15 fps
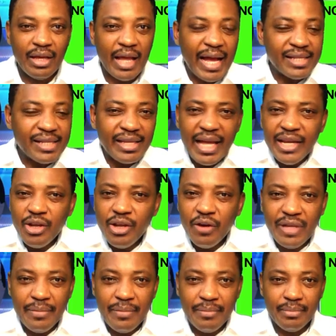Ask any of
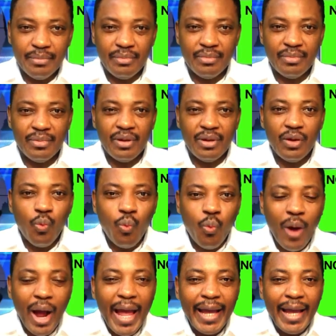them,
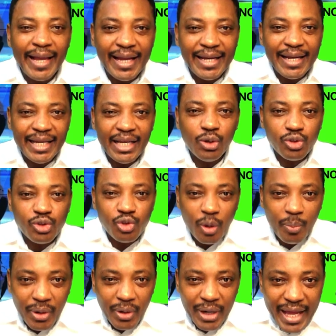why can they not
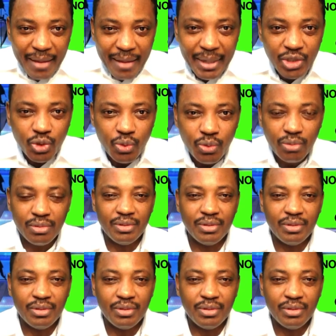support Ayabacho?